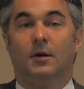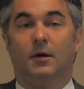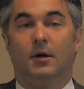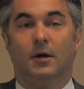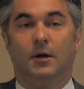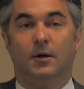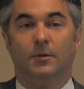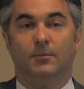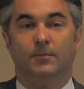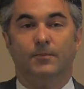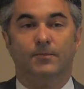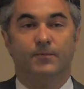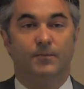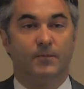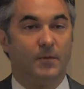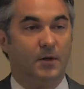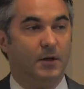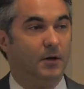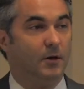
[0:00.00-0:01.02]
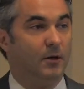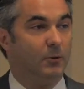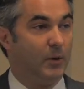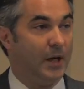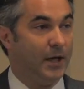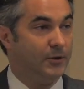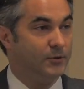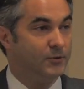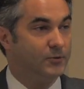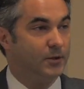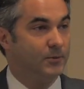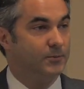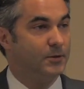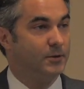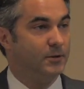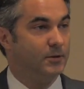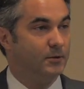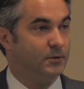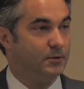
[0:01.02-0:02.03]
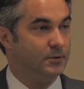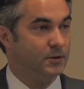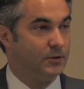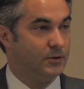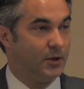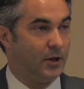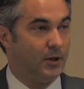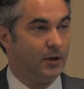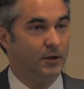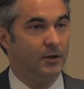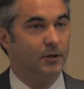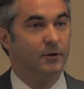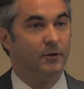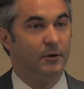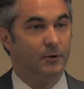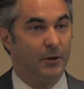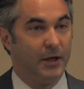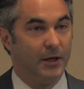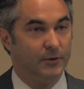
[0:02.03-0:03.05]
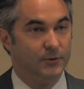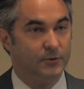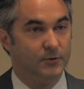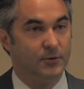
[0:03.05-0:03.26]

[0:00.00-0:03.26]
A round trip to Target or a round